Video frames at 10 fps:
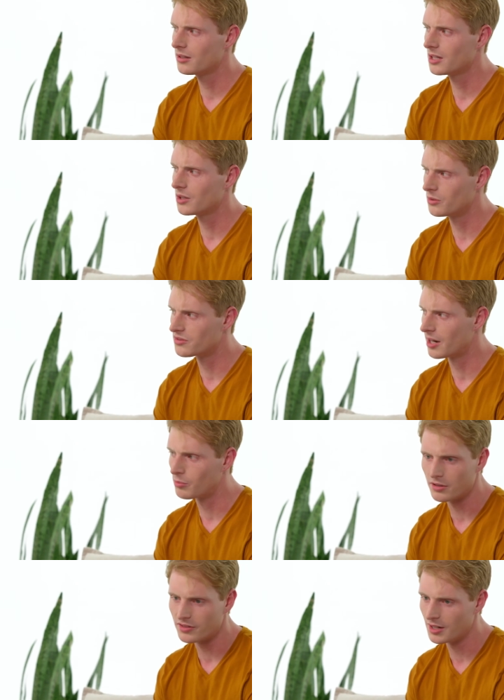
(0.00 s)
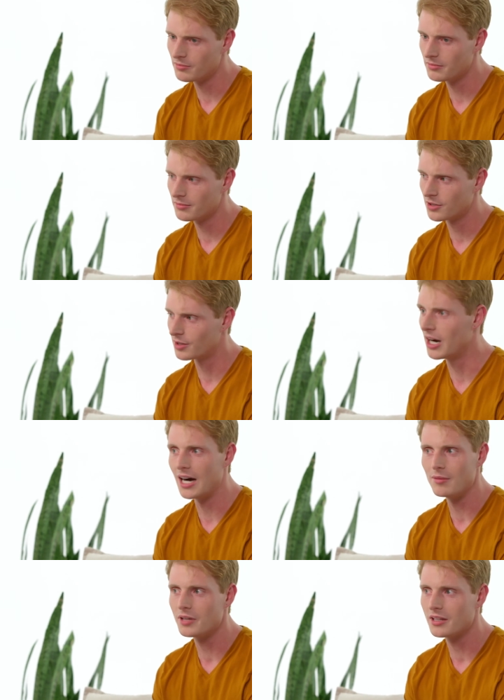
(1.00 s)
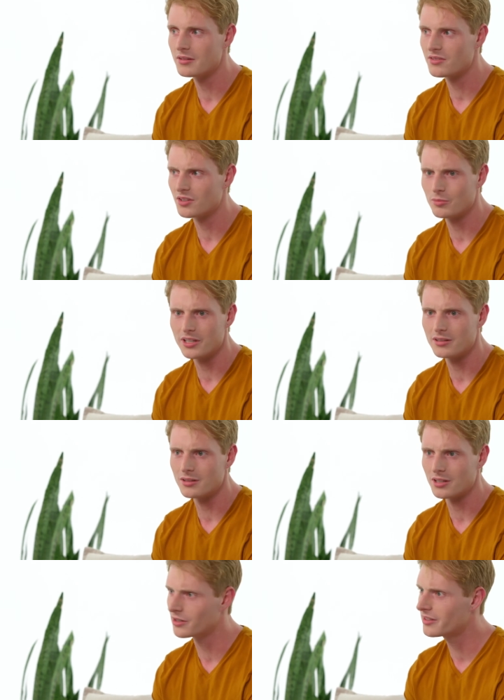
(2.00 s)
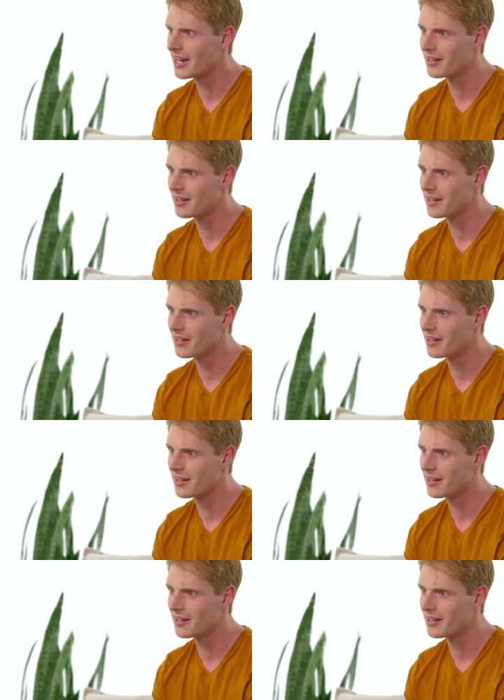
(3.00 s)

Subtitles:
who's separate from her mom and still be a good dad.